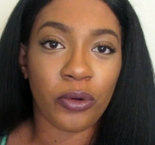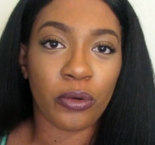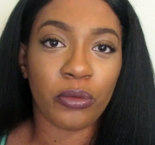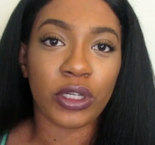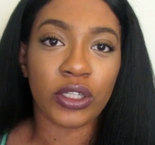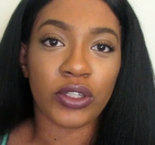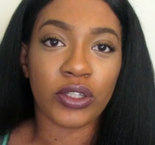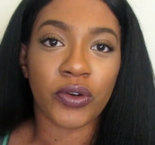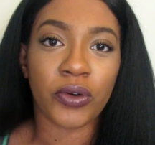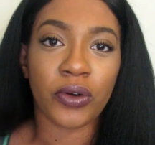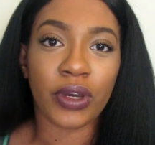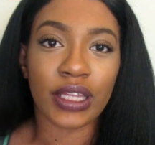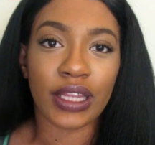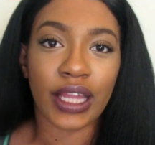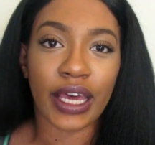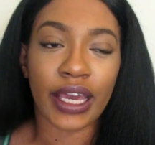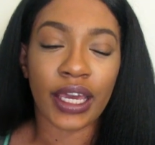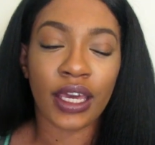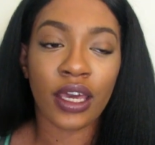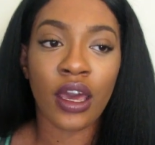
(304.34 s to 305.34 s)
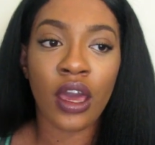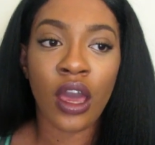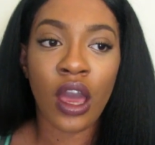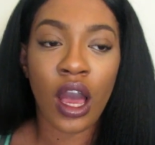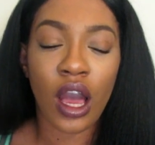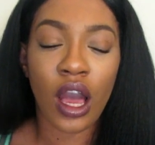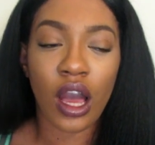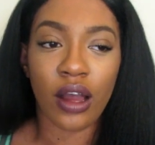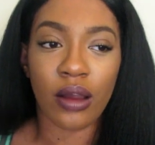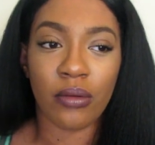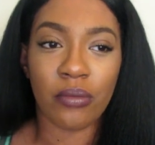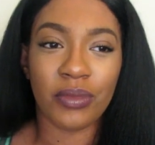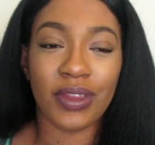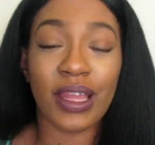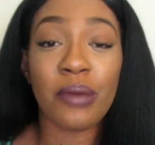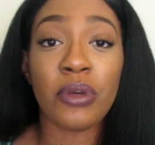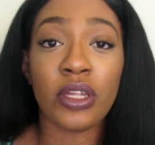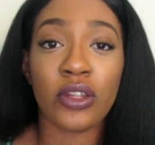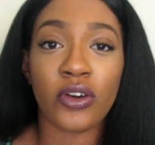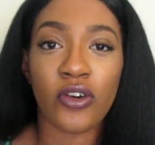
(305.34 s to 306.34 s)
will be doing like, um,
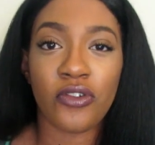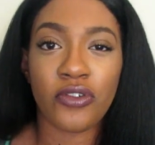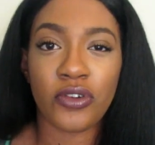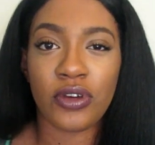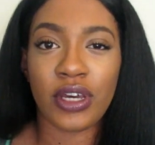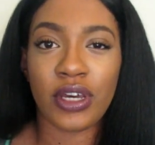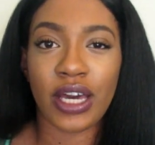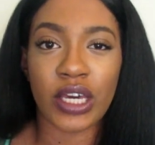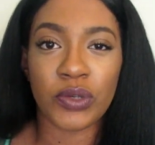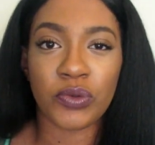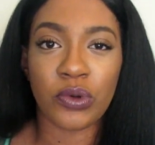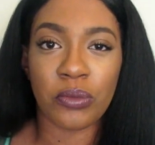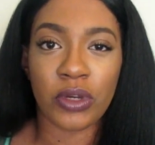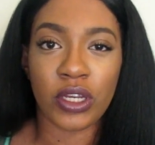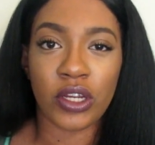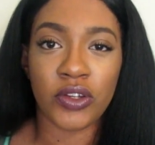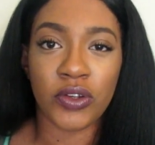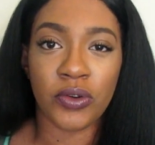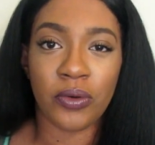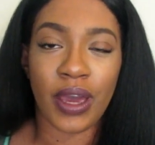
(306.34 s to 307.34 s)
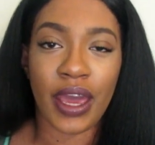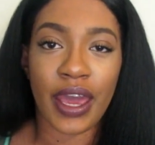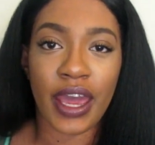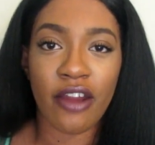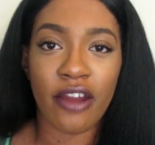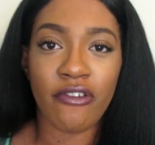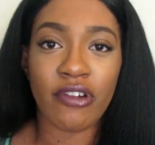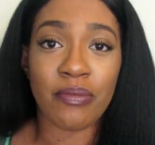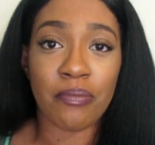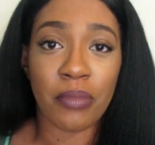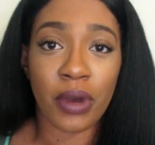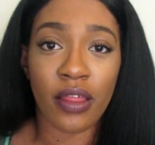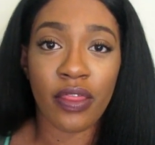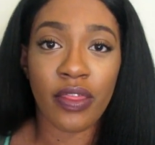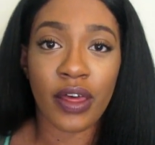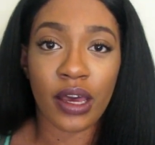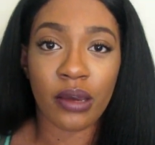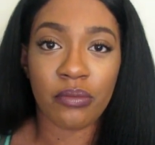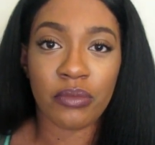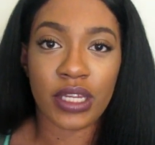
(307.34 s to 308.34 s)
let me know if you guys want me to do an every
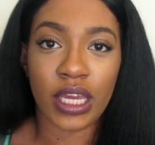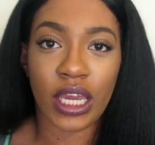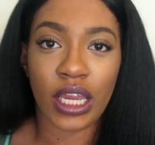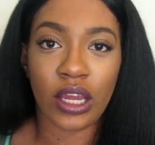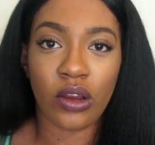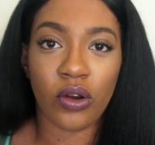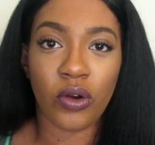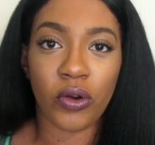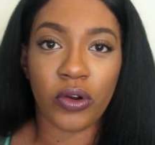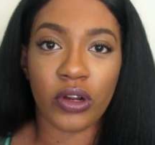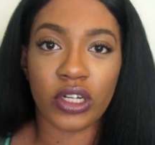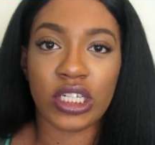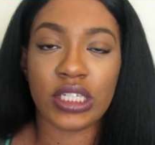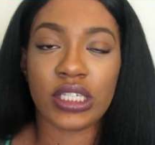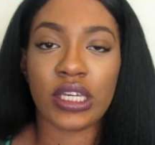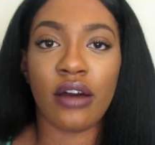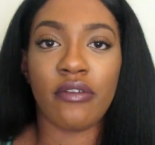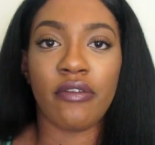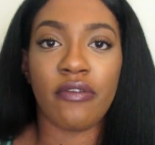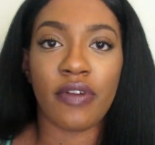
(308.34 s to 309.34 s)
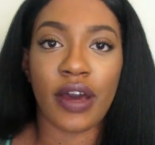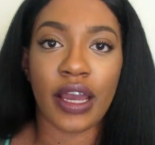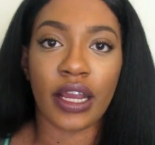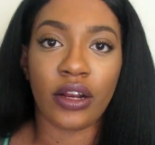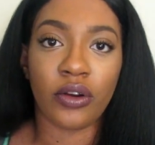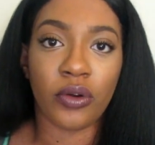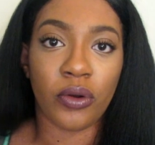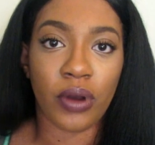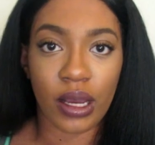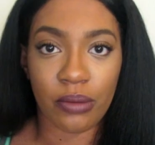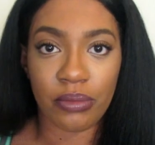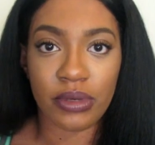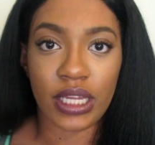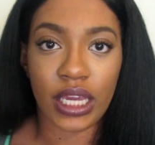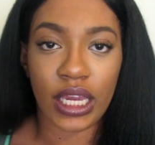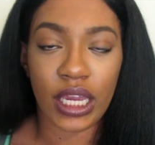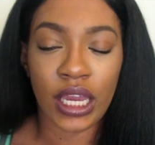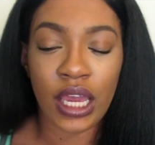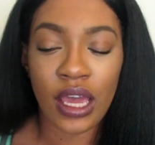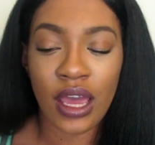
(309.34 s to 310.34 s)
month update or just a final
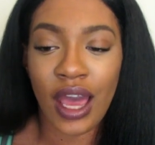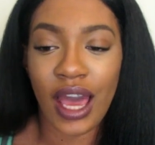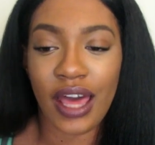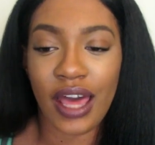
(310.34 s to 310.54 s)
update.